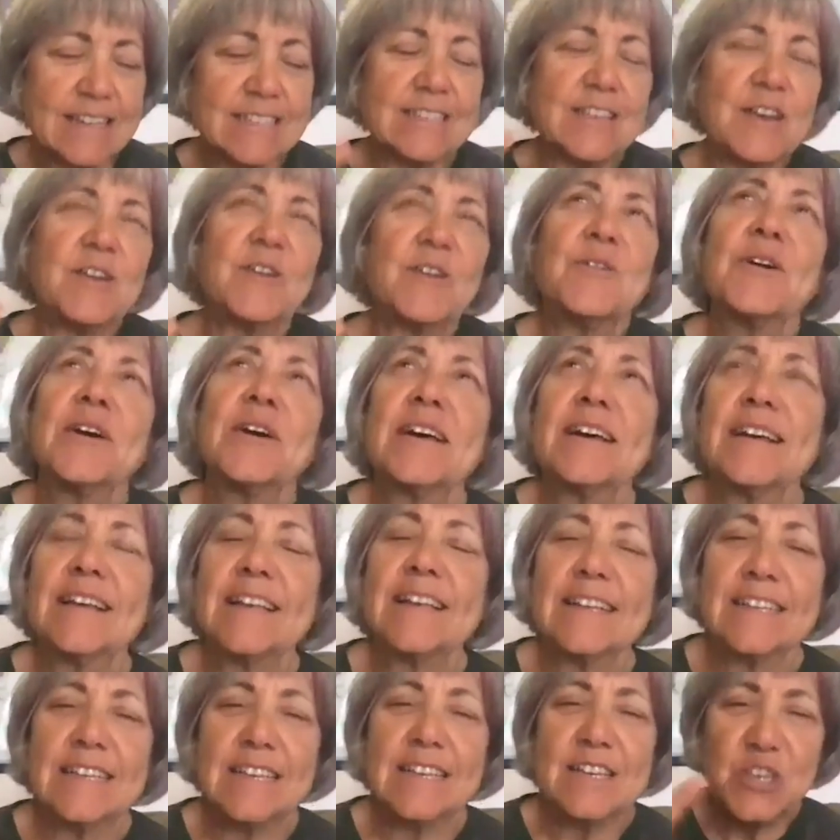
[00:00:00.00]
so
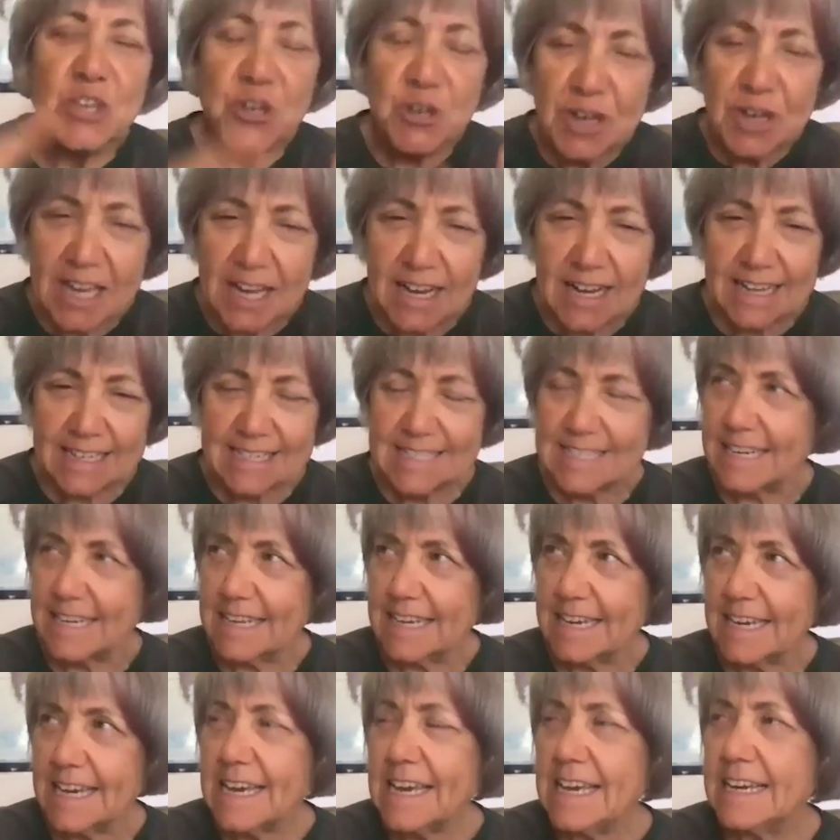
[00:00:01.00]

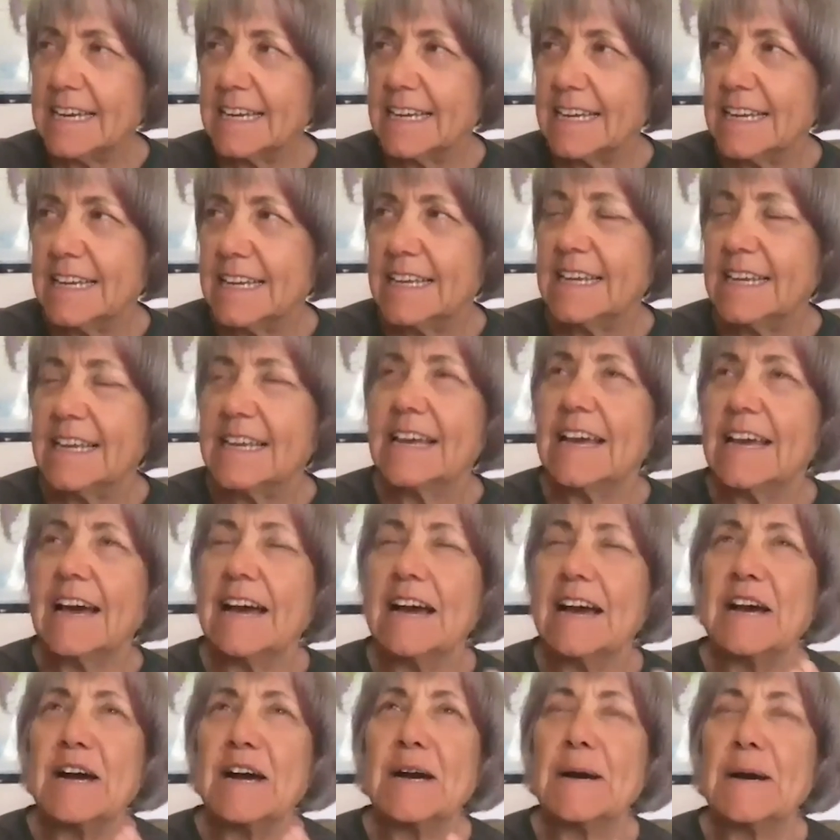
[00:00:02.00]
curiosity,
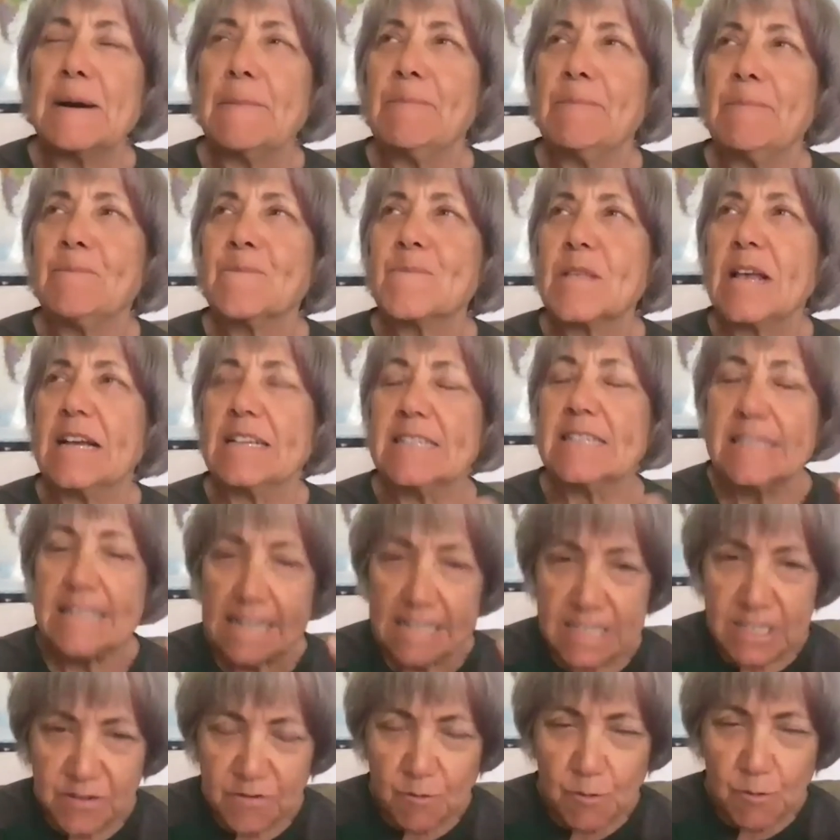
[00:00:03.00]
a
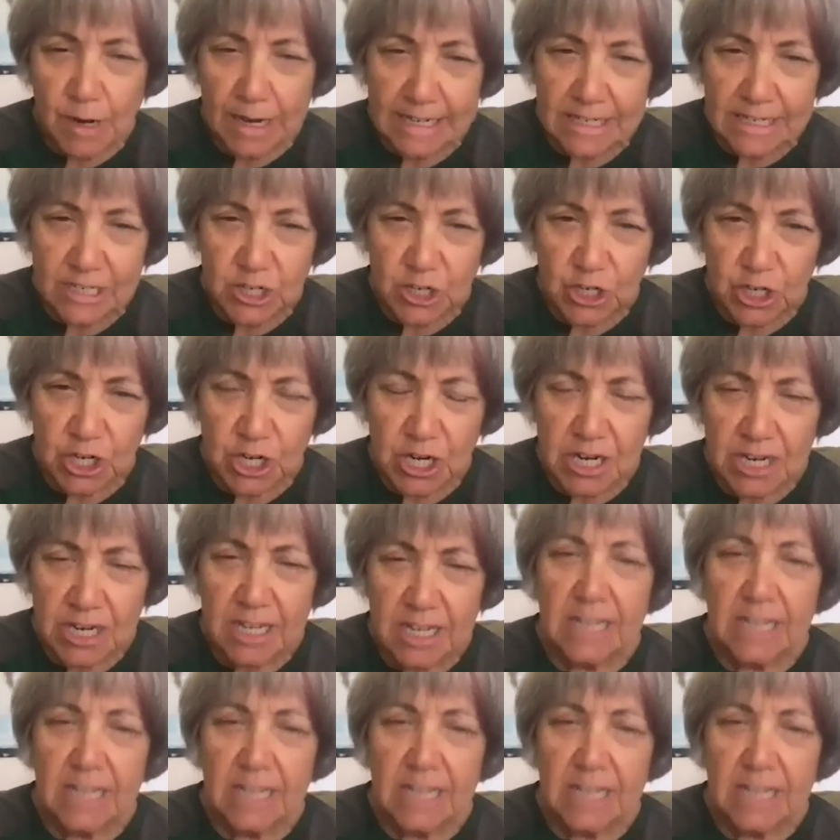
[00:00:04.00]
sense of wonder,